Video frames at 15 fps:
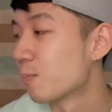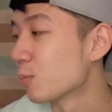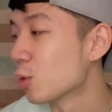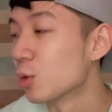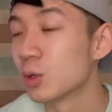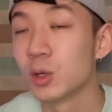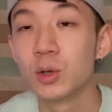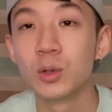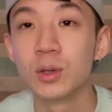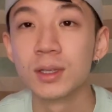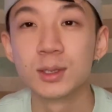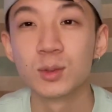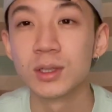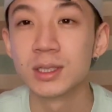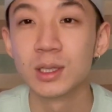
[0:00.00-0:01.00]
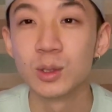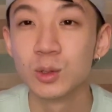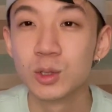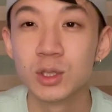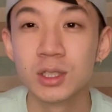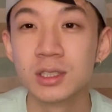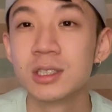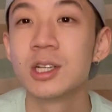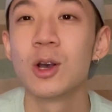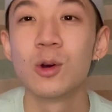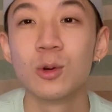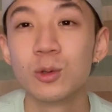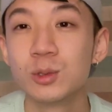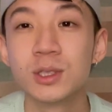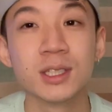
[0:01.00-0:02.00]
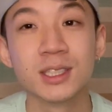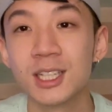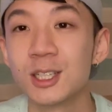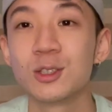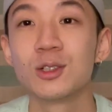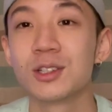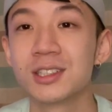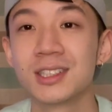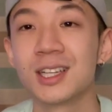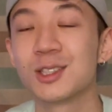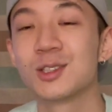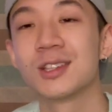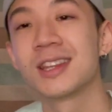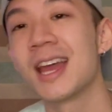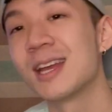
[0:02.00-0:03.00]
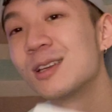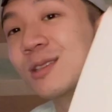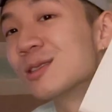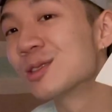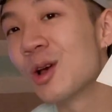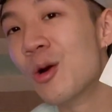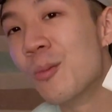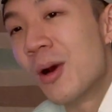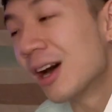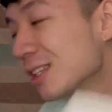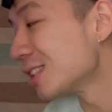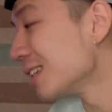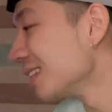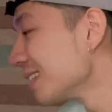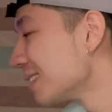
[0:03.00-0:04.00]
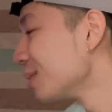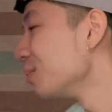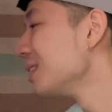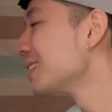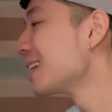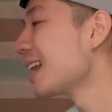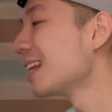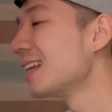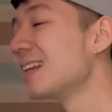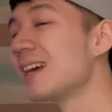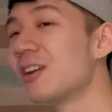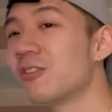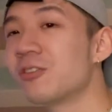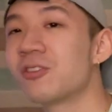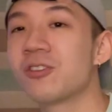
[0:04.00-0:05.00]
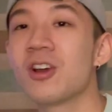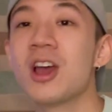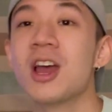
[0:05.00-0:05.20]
all your new year's resolutions, goals, etc, etc. Thank you so much, and this is me signing off.